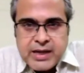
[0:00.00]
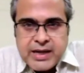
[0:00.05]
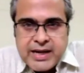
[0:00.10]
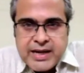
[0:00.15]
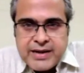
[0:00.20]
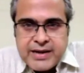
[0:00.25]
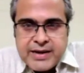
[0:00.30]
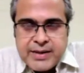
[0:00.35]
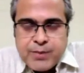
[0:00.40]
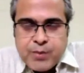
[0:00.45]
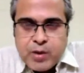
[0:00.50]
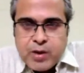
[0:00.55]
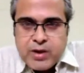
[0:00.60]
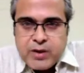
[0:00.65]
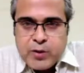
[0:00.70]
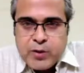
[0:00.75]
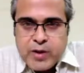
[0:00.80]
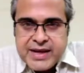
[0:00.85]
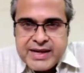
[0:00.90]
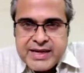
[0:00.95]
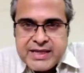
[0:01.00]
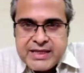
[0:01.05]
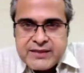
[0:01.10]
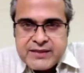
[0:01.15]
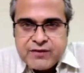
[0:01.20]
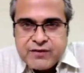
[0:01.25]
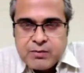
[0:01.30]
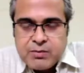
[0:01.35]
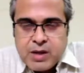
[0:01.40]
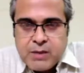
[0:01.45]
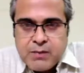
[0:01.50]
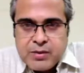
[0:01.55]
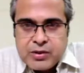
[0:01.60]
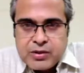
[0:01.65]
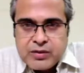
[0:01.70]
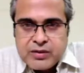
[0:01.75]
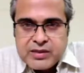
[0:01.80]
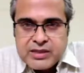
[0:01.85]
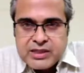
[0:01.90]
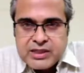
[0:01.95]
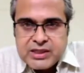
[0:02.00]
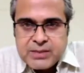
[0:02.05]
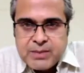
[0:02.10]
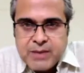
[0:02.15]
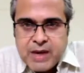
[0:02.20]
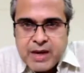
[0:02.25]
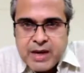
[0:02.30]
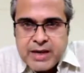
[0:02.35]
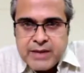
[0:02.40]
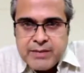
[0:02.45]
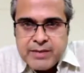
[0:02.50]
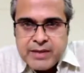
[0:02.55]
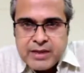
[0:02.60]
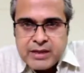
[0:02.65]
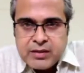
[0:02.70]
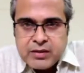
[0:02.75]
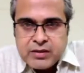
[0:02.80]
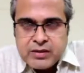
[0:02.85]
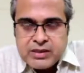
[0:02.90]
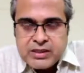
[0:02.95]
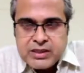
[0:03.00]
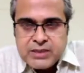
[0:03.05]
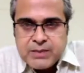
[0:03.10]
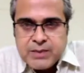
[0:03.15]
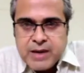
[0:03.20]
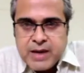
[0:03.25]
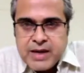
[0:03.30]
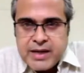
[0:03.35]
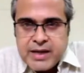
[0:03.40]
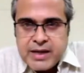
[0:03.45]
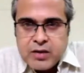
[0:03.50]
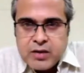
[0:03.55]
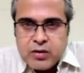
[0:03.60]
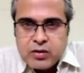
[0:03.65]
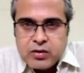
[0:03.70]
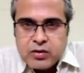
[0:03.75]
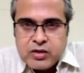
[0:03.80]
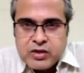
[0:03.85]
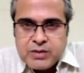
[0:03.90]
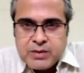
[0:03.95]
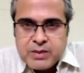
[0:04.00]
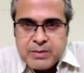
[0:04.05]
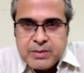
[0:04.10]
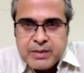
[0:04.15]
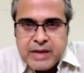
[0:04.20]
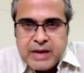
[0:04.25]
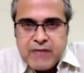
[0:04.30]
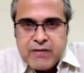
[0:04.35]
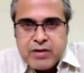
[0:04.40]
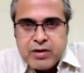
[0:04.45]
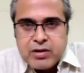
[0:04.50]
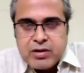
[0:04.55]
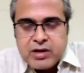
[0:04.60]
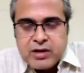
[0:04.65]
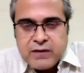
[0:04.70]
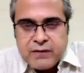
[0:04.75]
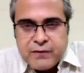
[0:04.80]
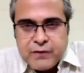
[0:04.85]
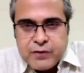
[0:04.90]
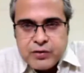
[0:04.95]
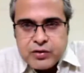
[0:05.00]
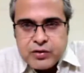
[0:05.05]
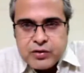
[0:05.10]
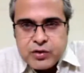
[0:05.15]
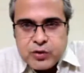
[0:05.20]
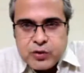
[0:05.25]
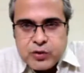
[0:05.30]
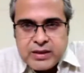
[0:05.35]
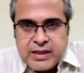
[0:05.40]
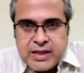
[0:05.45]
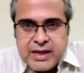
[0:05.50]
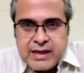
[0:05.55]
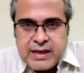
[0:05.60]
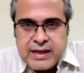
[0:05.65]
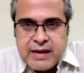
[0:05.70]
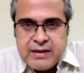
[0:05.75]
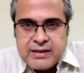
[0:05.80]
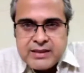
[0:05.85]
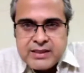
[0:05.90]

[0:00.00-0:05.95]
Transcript: entry point varies from the upper thoracic spine, middle thoracic spine, and lower thoracic spine, but I will not confuse you with that.